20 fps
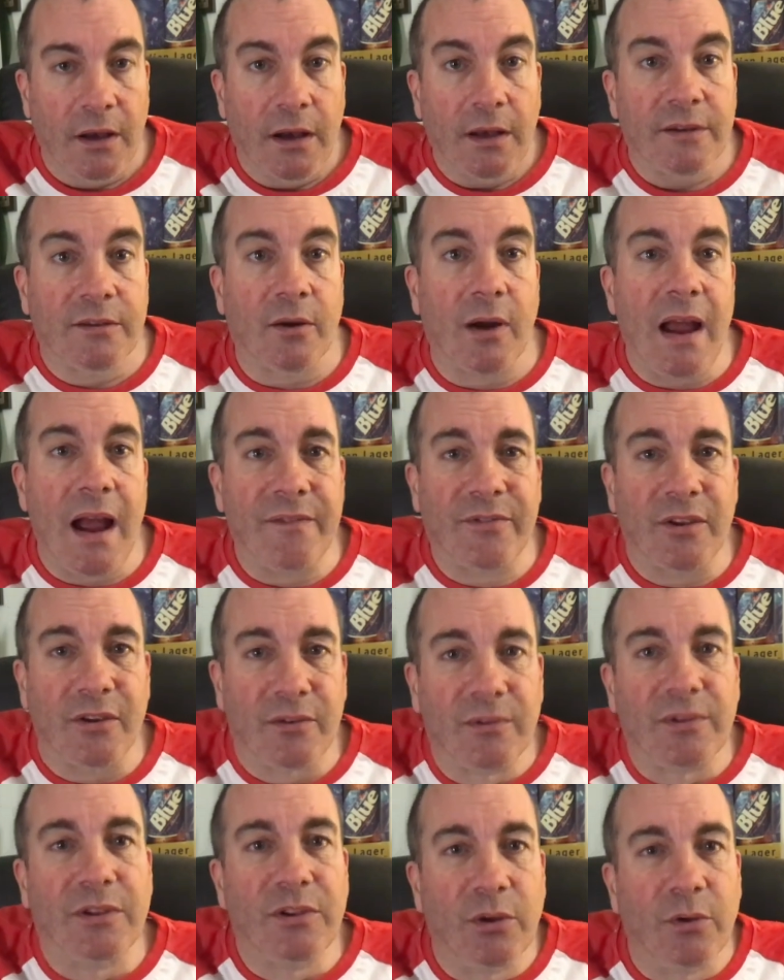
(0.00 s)
So I have to
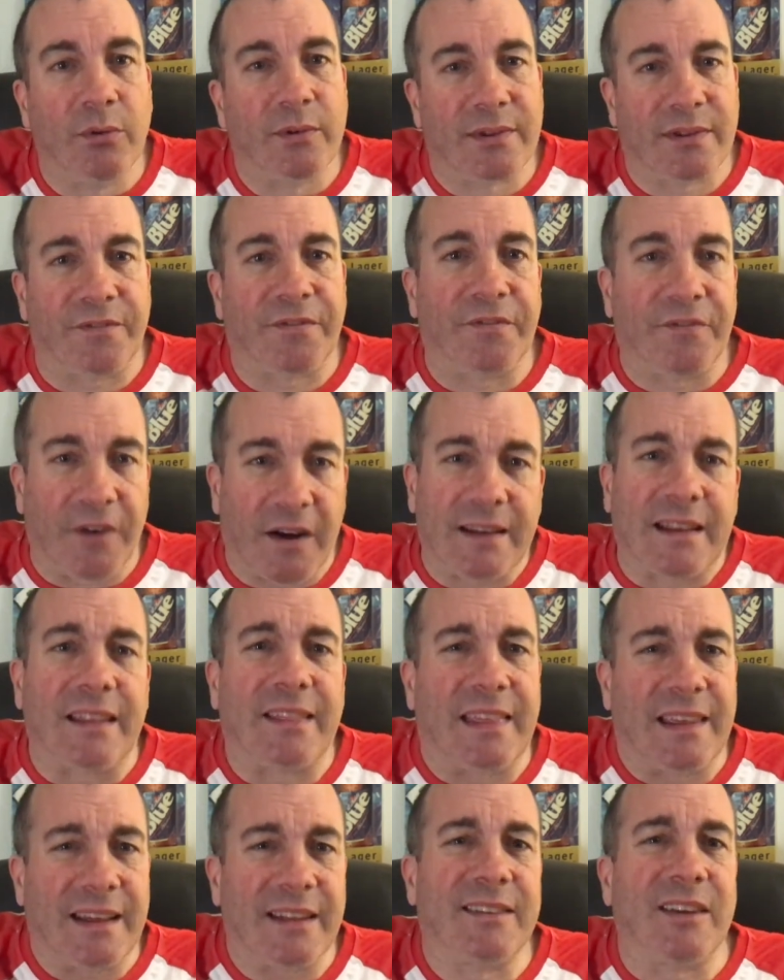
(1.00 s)
use the fucking
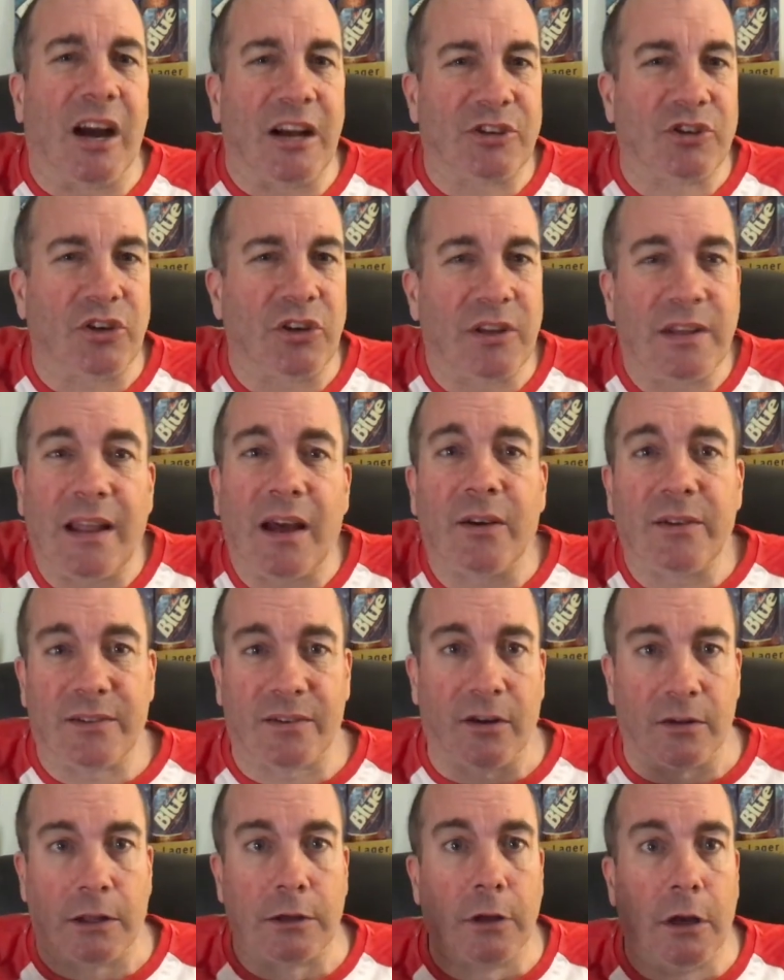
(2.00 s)
thing and touch it. Now it's
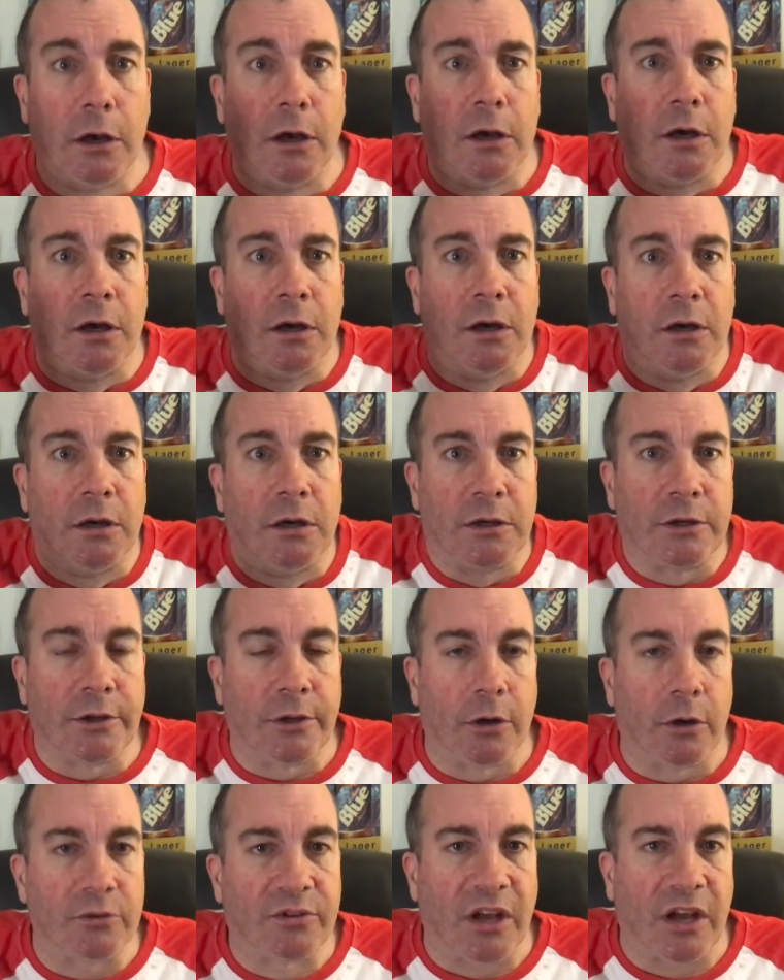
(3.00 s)
all like, you
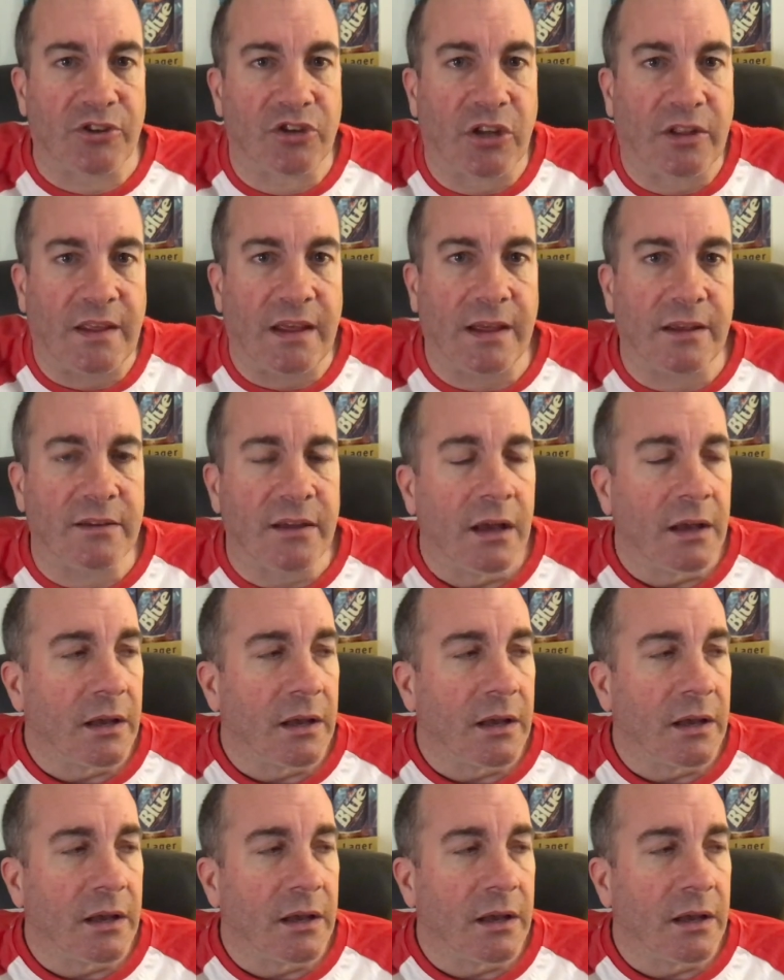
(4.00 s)
know, touching things.